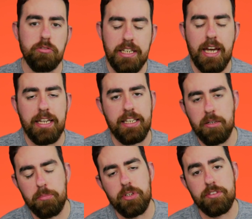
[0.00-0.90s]
regain
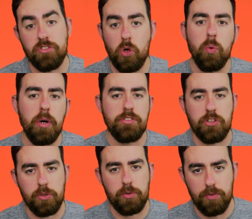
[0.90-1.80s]
hit points is always
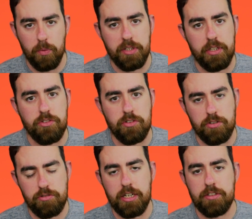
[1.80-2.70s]
useful in Dungeons
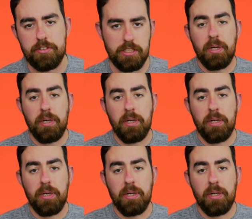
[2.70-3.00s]
& Dragons.